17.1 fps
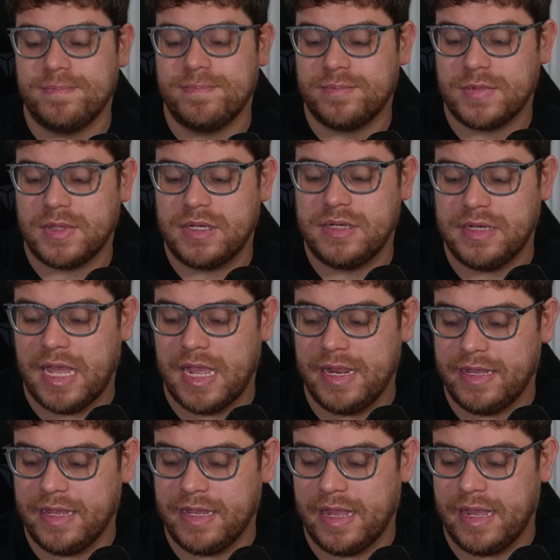like
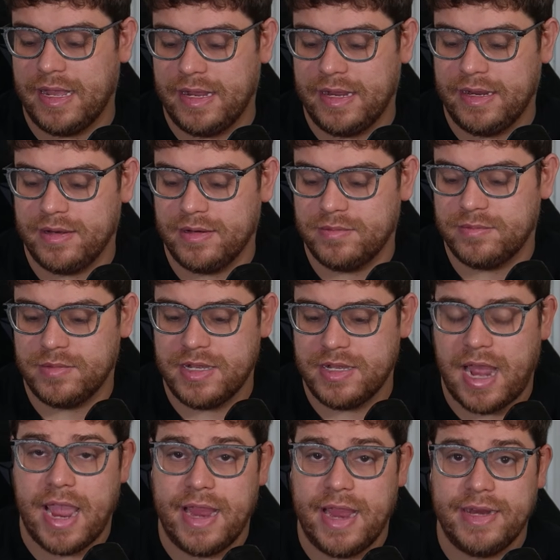a
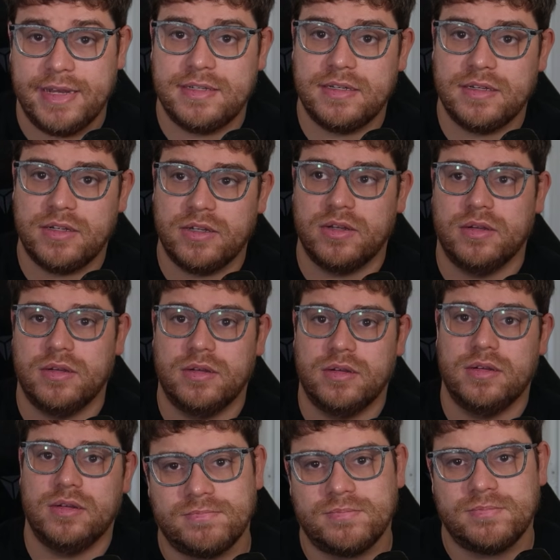knight
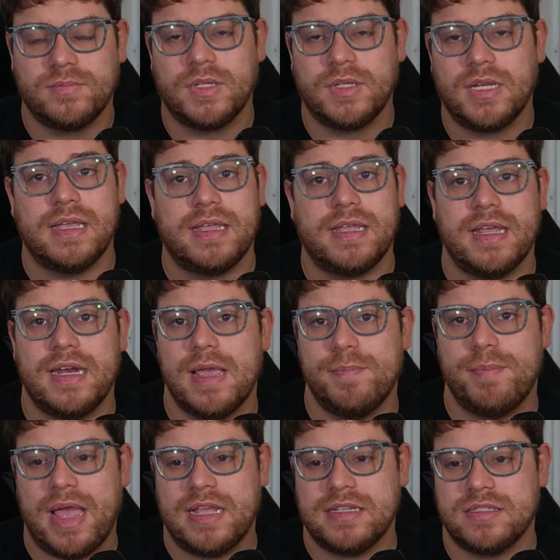or like an
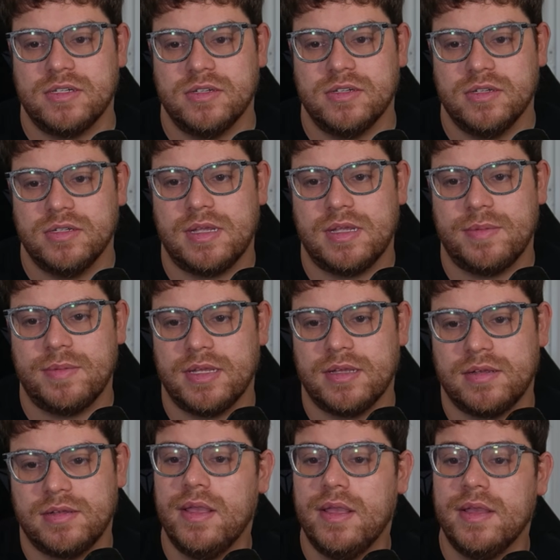ambassador or something.
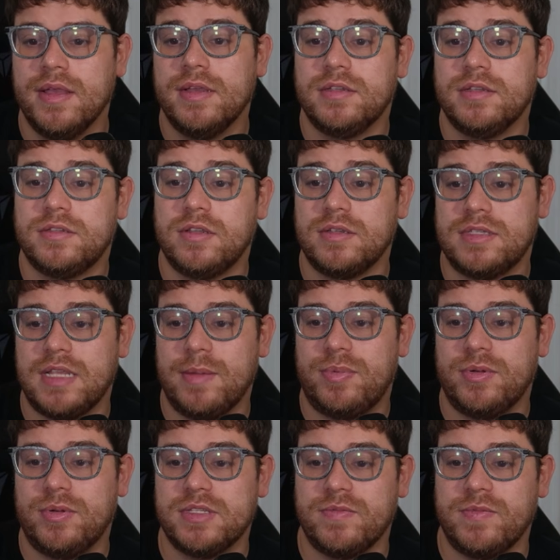So
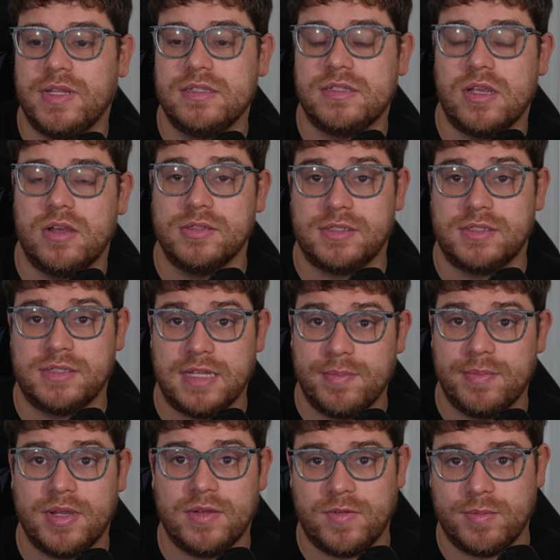examples of this are
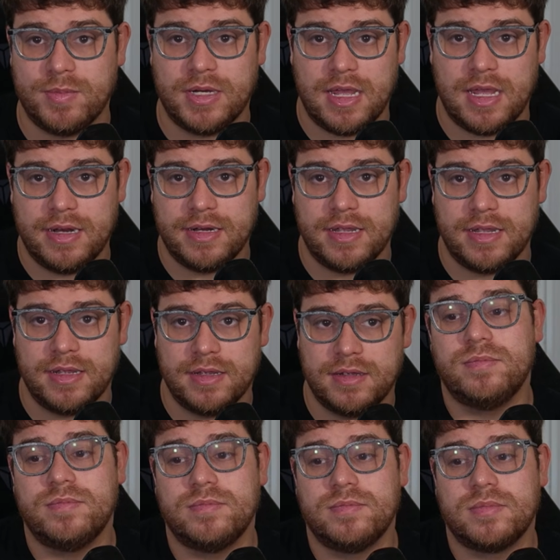Simba from The Lion King,
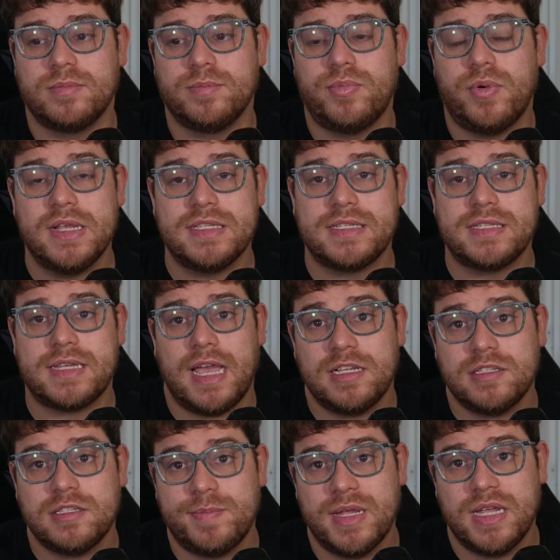Prince
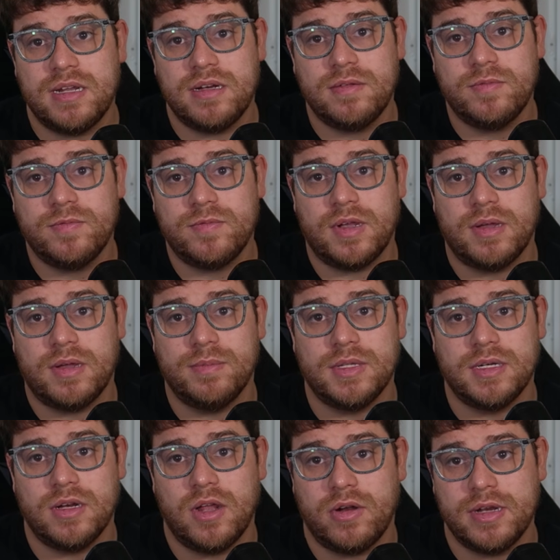Caspian from the
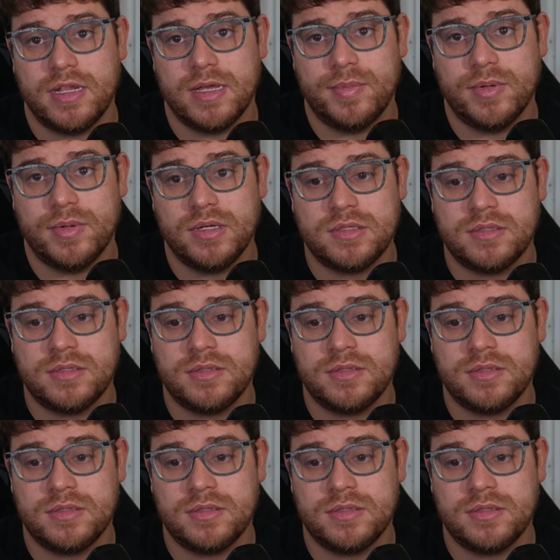Narnia books,